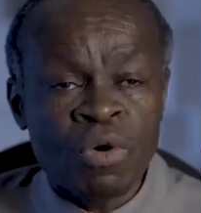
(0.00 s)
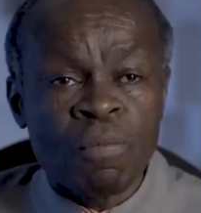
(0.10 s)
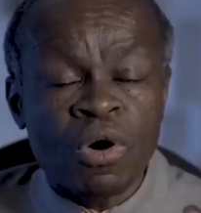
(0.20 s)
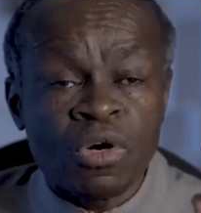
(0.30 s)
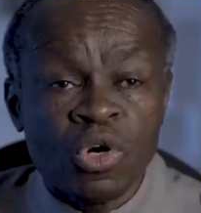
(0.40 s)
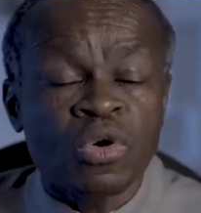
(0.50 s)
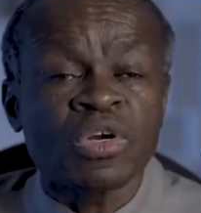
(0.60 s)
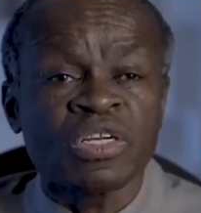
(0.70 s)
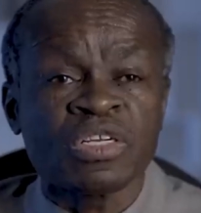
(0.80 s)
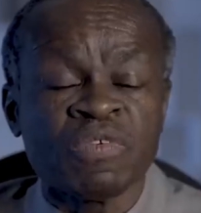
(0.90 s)
more
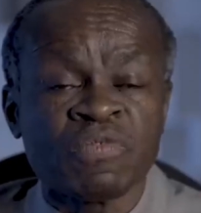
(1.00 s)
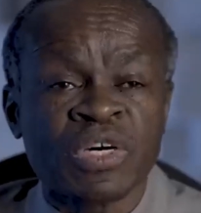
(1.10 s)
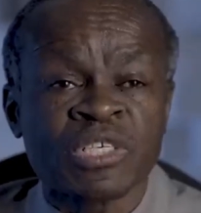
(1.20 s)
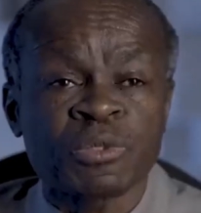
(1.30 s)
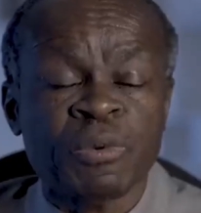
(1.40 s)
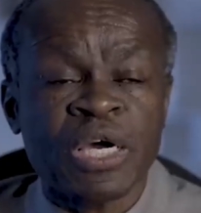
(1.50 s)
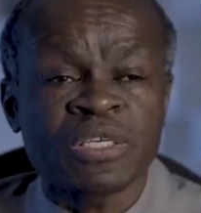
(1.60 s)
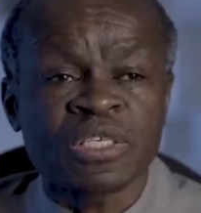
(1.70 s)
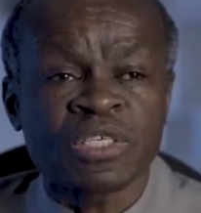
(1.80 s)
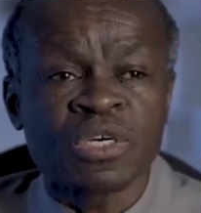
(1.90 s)
lucrative than
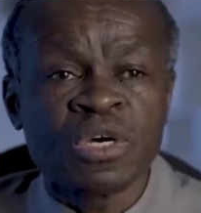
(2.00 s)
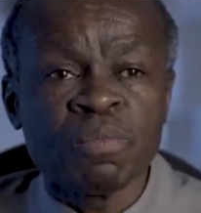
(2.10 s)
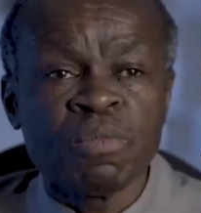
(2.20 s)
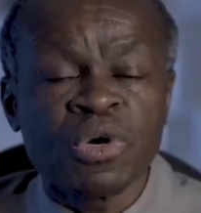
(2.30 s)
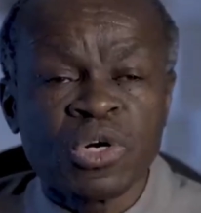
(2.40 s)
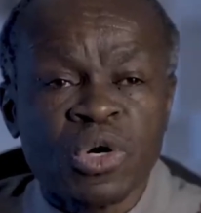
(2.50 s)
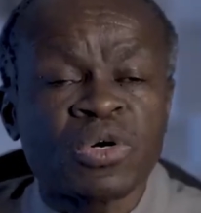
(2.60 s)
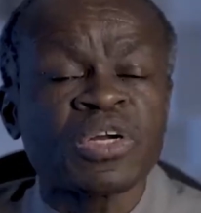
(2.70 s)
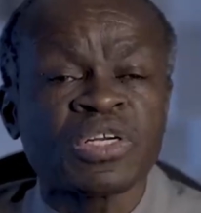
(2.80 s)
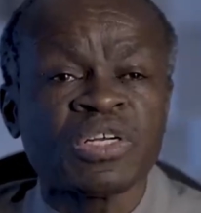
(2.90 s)
spices, more
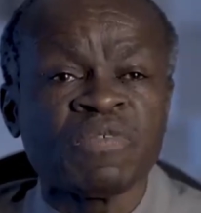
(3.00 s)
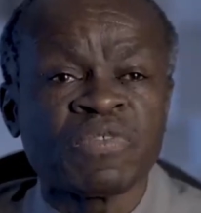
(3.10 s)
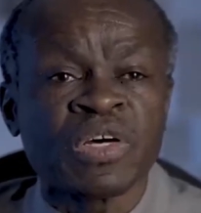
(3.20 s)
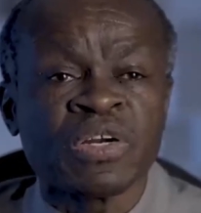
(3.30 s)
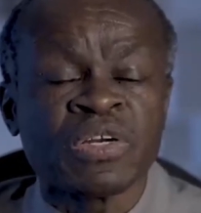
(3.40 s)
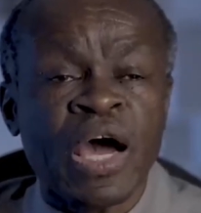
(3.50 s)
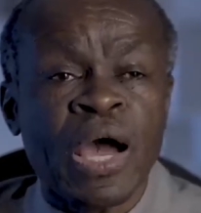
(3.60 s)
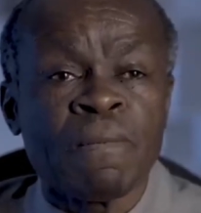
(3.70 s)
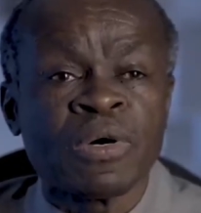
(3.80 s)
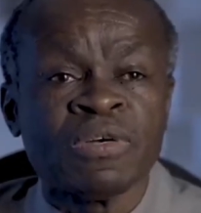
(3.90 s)
lucrative than
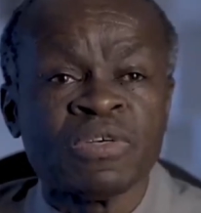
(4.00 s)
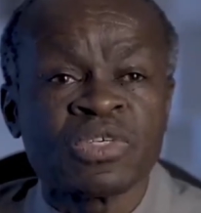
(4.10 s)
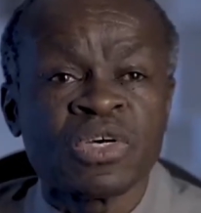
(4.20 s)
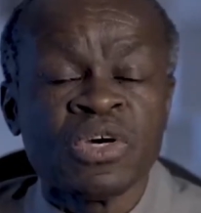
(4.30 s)
diamonds.